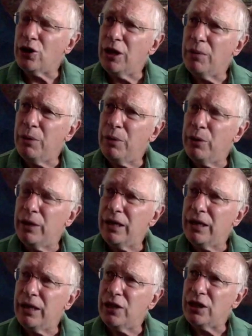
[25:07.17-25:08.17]
to be
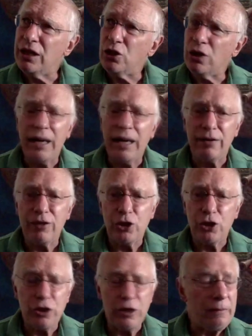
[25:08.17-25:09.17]
released in July of
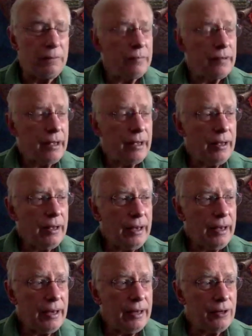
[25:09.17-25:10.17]
this year.
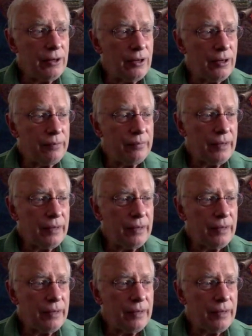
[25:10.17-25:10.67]
And